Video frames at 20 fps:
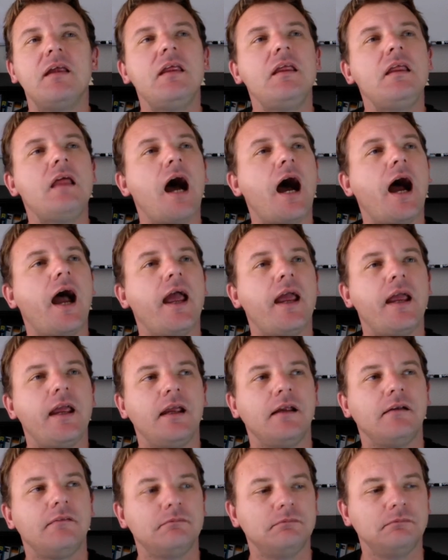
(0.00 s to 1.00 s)

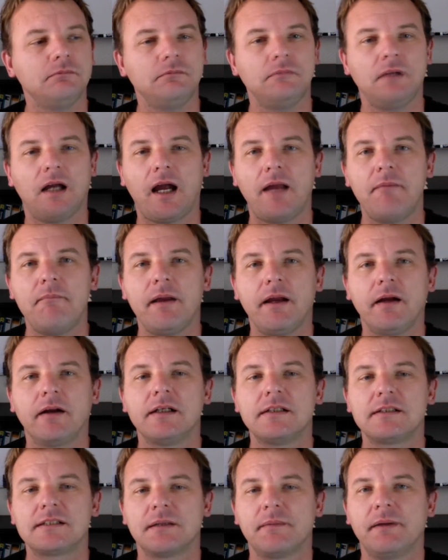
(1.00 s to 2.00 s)
I
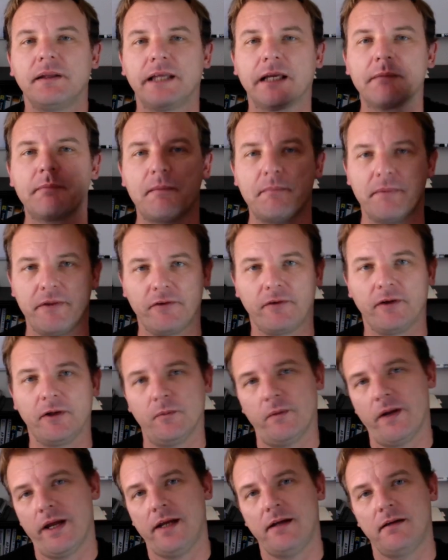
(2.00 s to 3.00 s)
married somebody like my mother in a
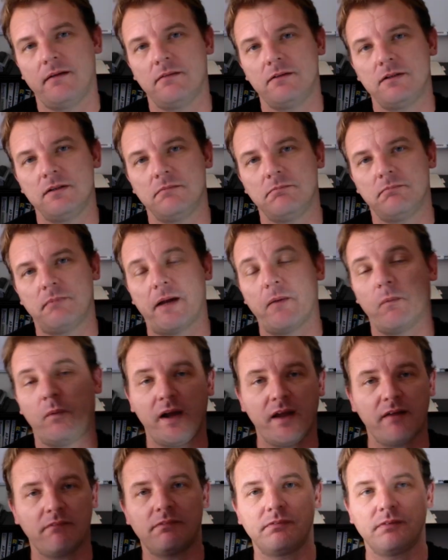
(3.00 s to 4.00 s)
way. My
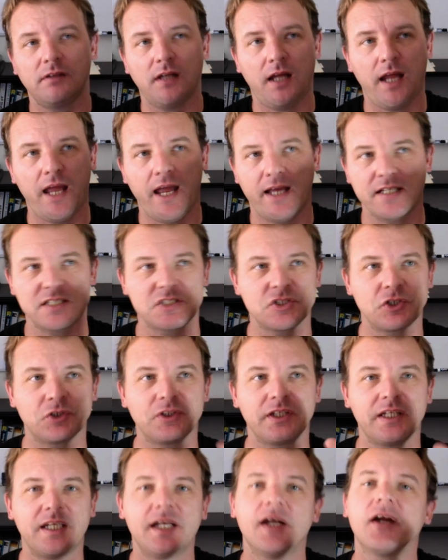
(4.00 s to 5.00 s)
wife has
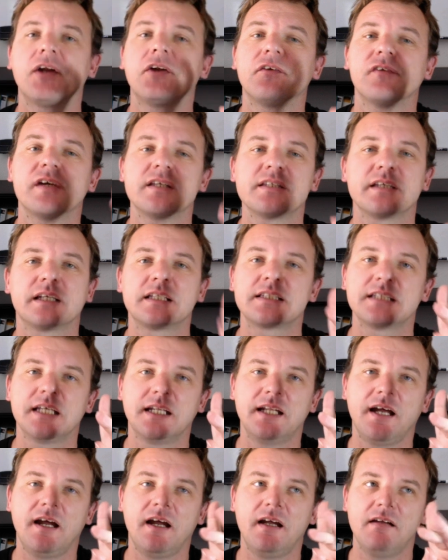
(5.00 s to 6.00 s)
certain characteristics
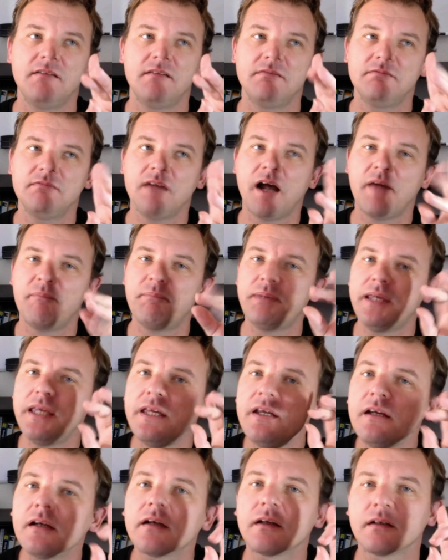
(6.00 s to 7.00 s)
that
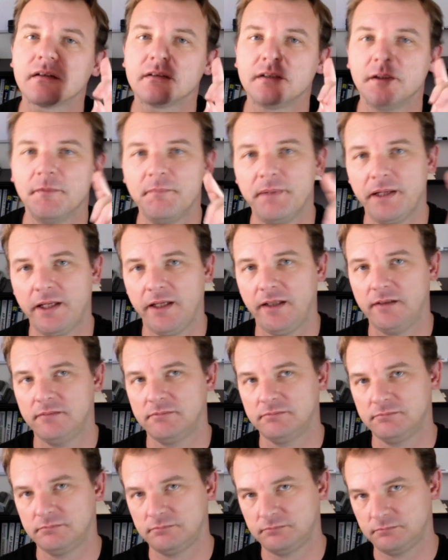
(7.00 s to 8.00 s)
appear to be
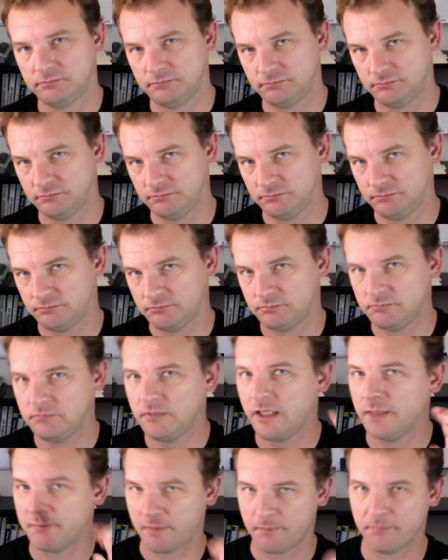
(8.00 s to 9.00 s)

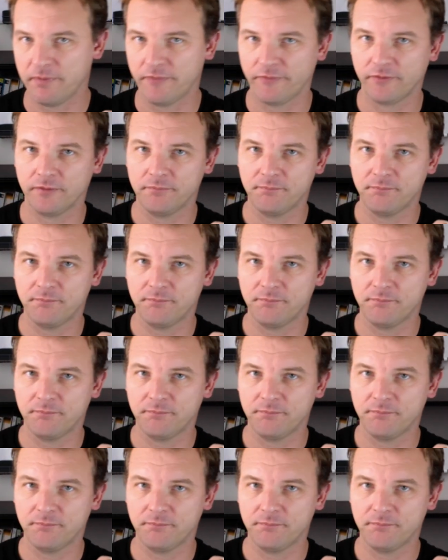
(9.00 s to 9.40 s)
in my mother.